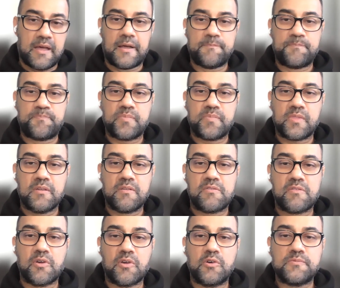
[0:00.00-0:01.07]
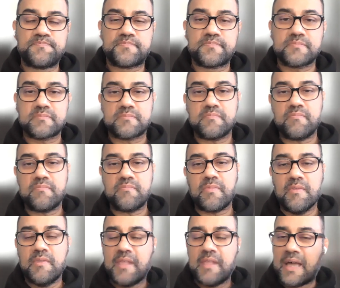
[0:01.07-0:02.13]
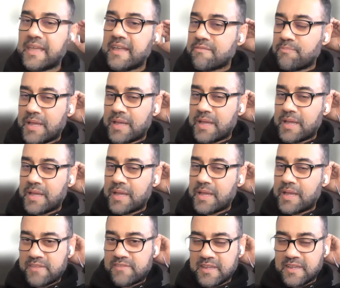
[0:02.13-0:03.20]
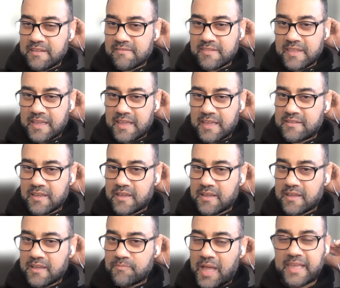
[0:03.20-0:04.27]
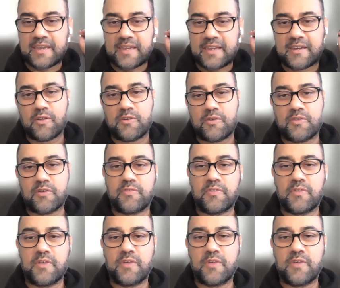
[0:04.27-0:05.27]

Um, so I guess my next question is that um, I get a lot of